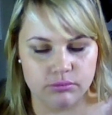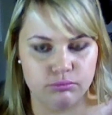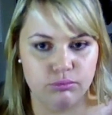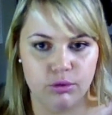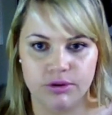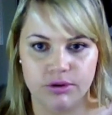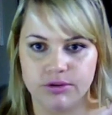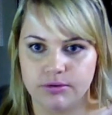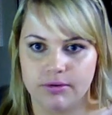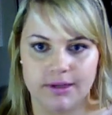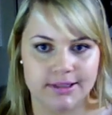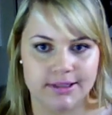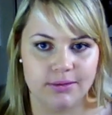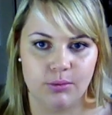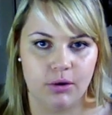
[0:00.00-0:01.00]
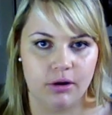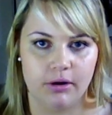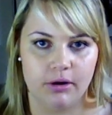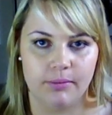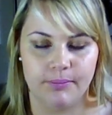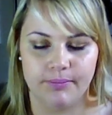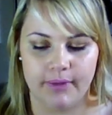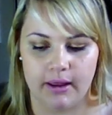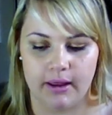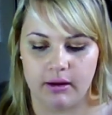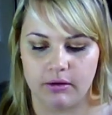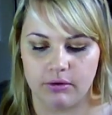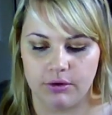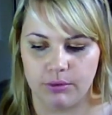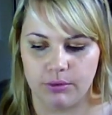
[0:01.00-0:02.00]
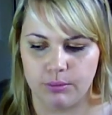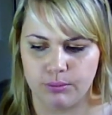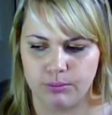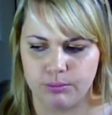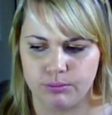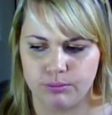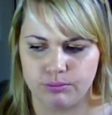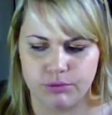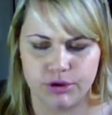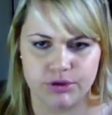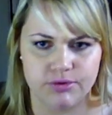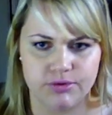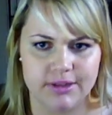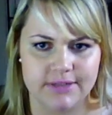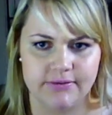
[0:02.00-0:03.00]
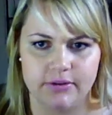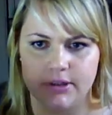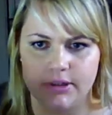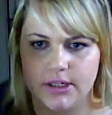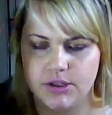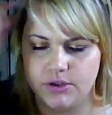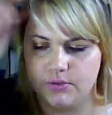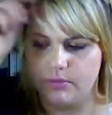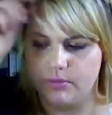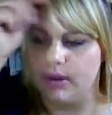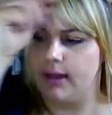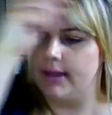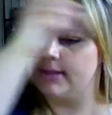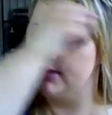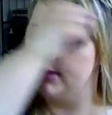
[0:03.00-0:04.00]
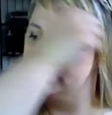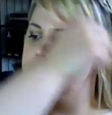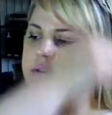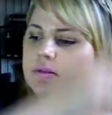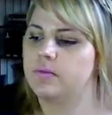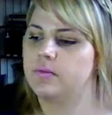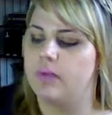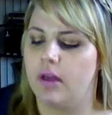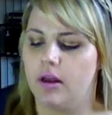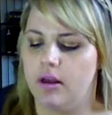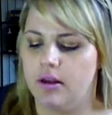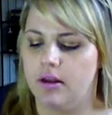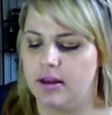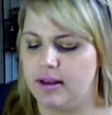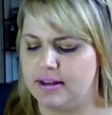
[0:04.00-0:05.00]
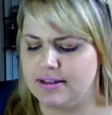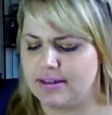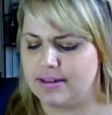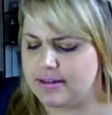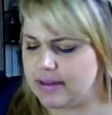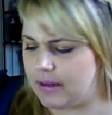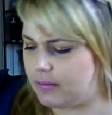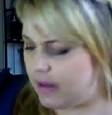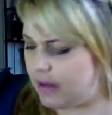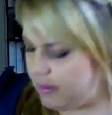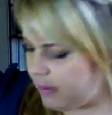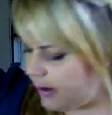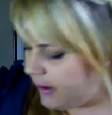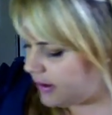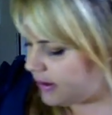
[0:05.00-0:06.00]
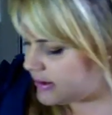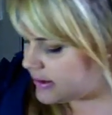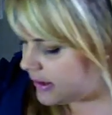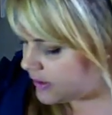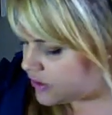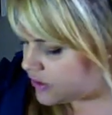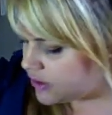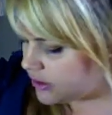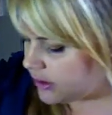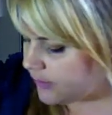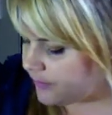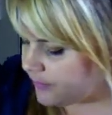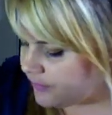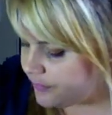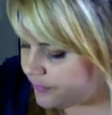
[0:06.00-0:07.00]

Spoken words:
moisturizing one. I don't know, moisturizing foundation. I guess it's the same name. I guess actually.